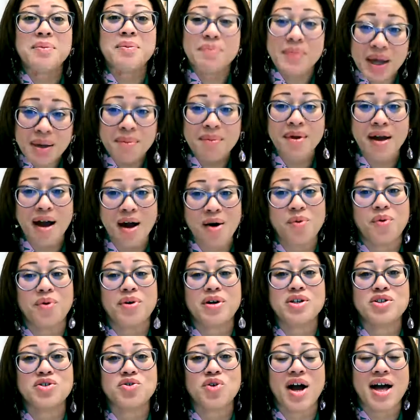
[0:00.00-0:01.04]
Maybe I want
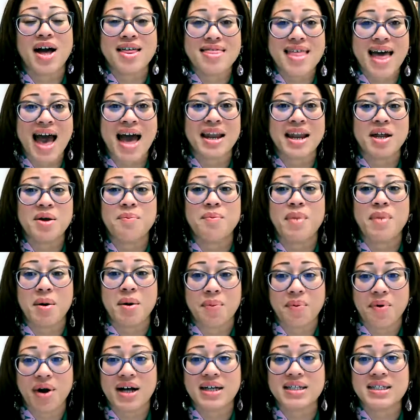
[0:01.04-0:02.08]
to try that in my
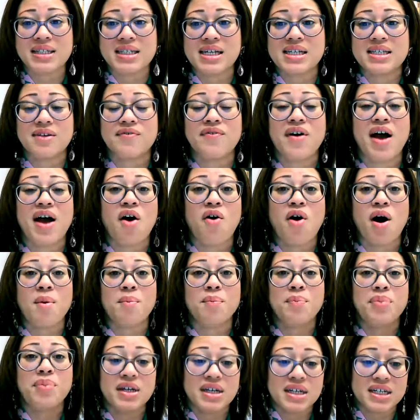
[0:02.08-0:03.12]
process of how
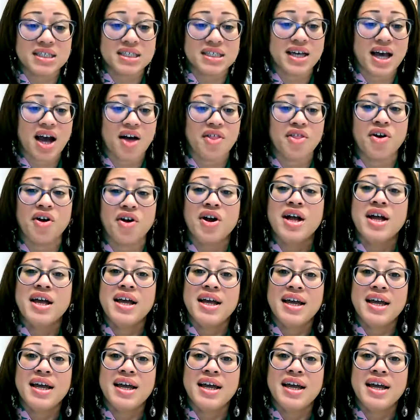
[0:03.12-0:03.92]
I'm putting together